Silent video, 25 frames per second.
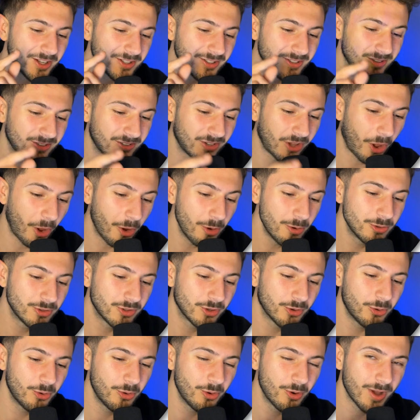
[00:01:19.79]

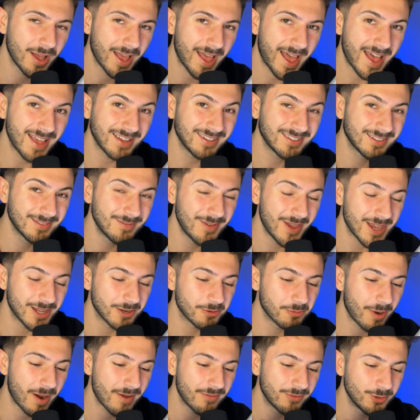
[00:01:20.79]
Total estimated
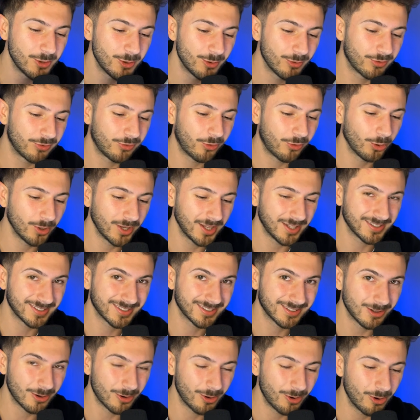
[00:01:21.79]
revenue for this
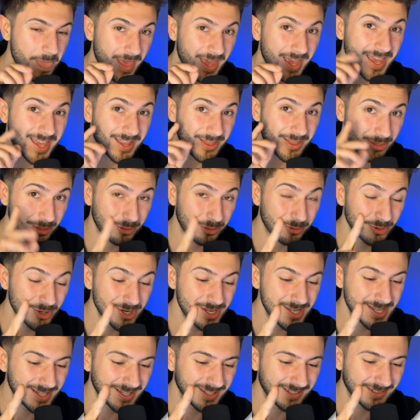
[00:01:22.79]
store in 3
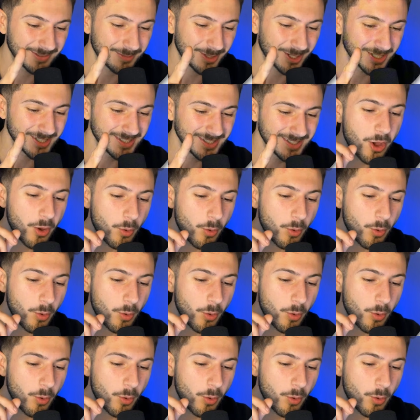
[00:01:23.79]
years, $1